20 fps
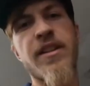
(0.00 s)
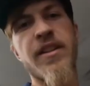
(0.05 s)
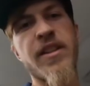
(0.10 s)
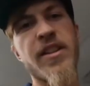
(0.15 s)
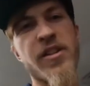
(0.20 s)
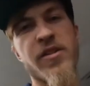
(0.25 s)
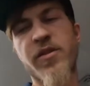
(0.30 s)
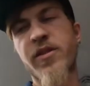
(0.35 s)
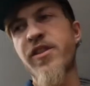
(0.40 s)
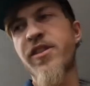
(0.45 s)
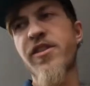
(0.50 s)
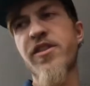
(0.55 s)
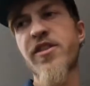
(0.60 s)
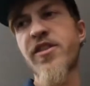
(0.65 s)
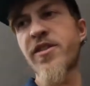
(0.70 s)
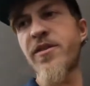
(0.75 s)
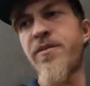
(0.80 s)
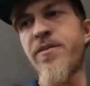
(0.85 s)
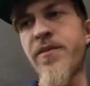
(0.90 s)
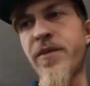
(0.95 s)
This
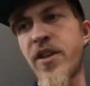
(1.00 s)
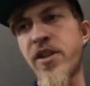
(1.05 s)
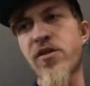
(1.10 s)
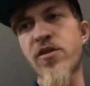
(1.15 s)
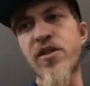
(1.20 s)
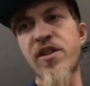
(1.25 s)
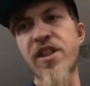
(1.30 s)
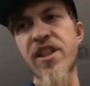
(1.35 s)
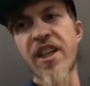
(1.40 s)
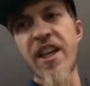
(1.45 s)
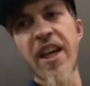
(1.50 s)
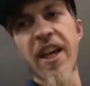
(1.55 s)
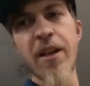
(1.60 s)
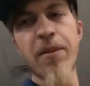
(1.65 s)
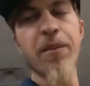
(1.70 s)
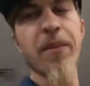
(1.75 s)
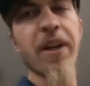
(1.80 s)
one's getting